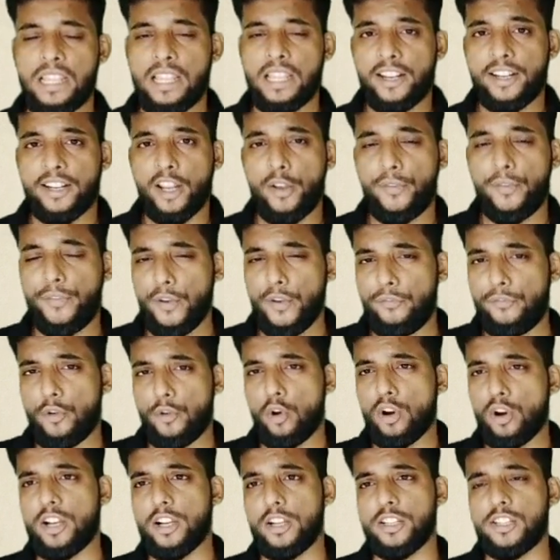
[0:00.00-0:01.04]
Now if you
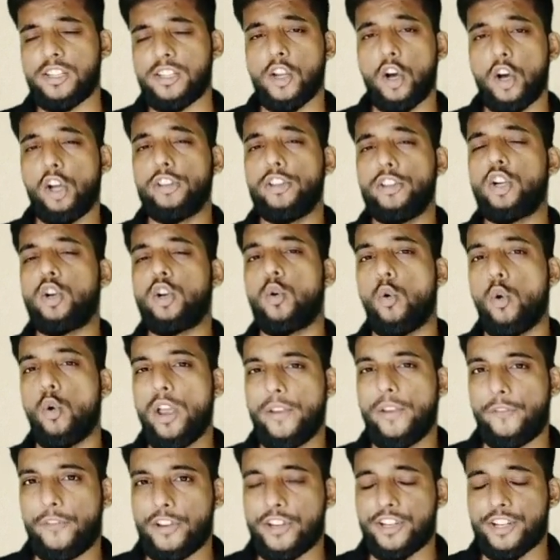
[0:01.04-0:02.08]
focus on the
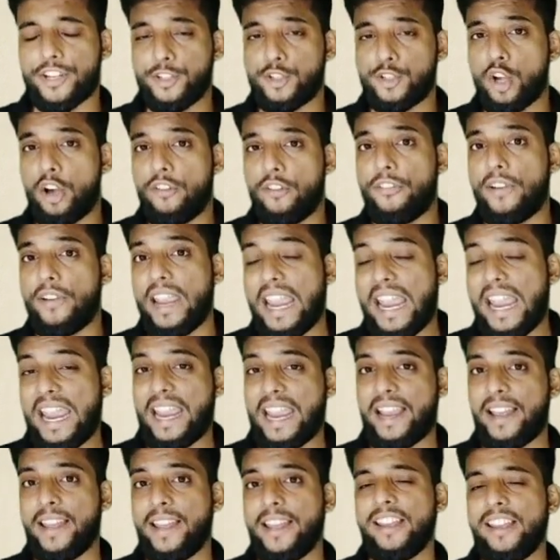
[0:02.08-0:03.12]
coefficients of
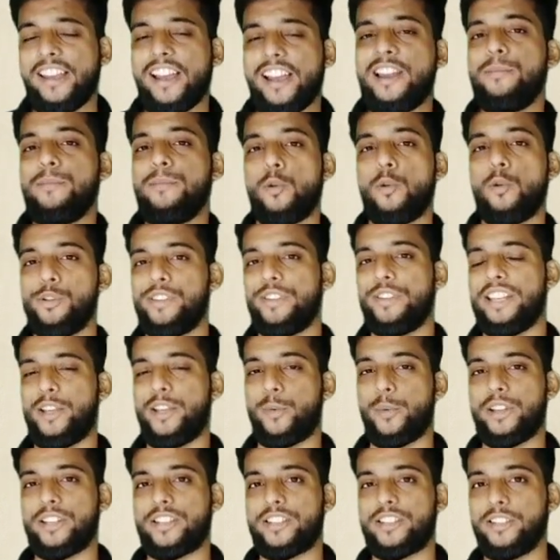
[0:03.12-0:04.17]
a in both the
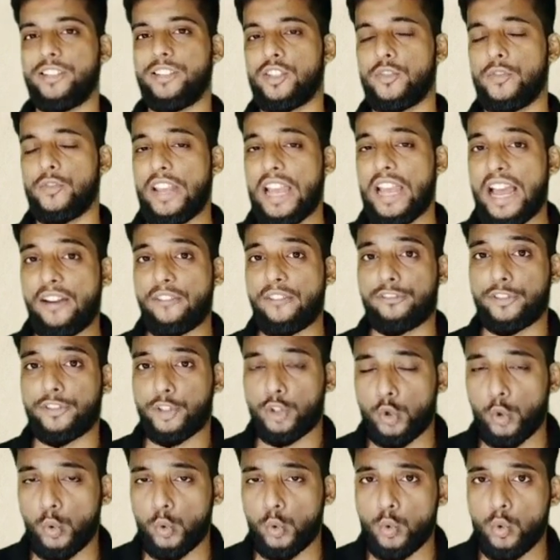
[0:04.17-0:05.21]
equations, we have
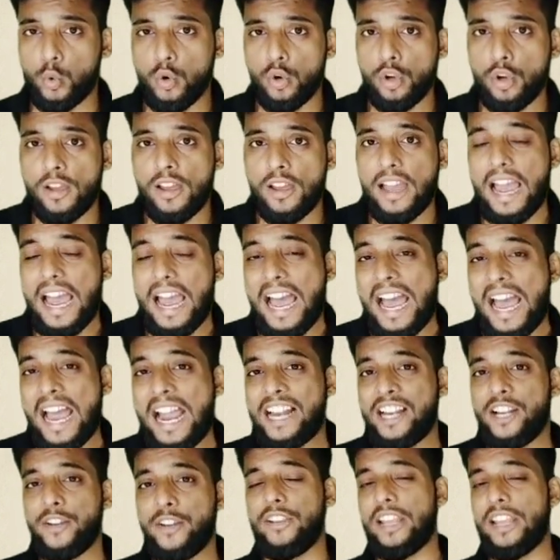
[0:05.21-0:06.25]
2
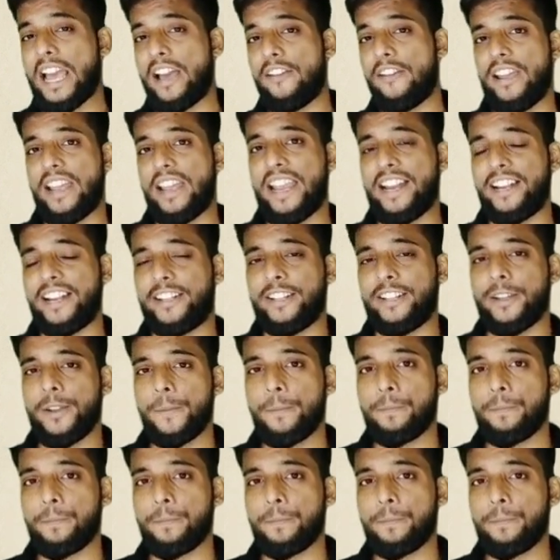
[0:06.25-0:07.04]
and we have 8.